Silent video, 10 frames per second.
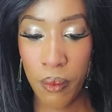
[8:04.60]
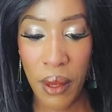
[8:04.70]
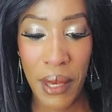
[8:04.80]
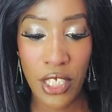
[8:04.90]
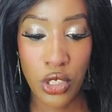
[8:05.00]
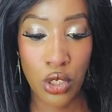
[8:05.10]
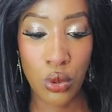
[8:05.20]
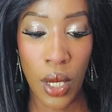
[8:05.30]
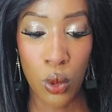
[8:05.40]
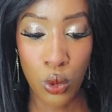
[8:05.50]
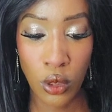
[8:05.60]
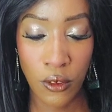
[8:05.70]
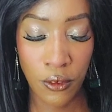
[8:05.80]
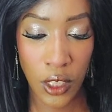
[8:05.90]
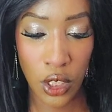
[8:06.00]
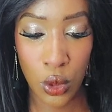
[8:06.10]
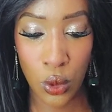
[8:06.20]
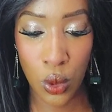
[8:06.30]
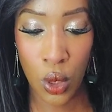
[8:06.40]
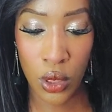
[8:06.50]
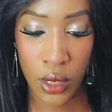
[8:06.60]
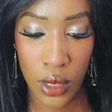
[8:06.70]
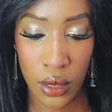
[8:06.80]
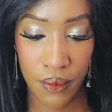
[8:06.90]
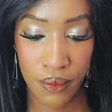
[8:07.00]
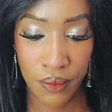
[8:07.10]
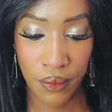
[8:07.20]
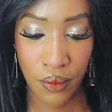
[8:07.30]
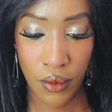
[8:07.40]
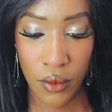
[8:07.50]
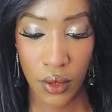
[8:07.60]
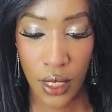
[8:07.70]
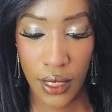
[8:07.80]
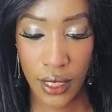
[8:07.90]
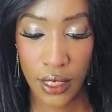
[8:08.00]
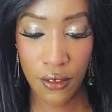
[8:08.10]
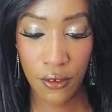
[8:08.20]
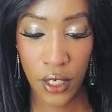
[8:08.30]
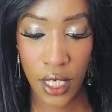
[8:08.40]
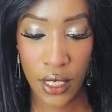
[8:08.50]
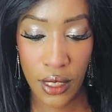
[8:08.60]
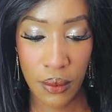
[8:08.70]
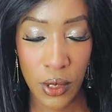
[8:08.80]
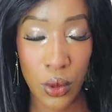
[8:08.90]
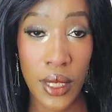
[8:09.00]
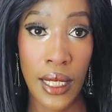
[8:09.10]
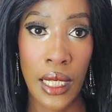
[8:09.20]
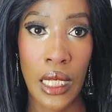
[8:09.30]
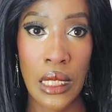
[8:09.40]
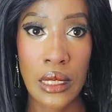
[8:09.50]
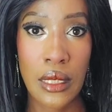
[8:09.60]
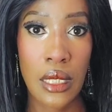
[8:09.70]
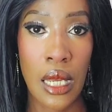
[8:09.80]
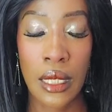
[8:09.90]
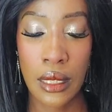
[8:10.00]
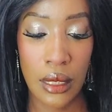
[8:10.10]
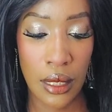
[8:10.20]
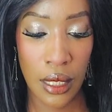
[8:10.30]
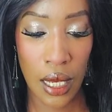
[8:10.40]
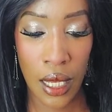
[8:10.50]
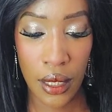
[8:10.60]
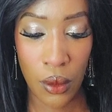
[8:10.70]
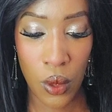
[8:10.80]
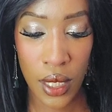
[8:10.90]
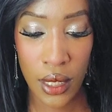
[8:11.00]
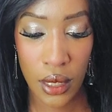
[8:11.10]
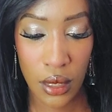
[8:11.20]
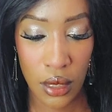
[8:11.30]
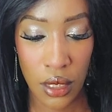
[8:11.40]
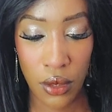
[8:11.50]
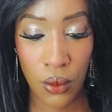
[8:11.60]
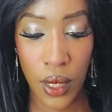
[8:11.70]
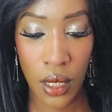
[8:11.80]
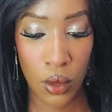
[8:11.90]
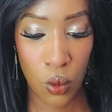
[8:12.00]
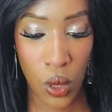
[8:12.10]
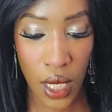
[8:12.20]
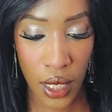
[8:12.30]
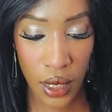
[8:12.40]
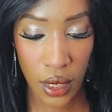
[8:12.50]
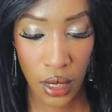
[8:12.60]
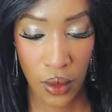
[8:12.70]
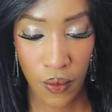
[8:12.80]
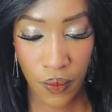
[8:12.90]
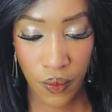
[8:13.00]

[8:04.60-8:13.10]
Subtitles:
Maybe I should do a whole video on the difference between it and the other one, the 3-in-1.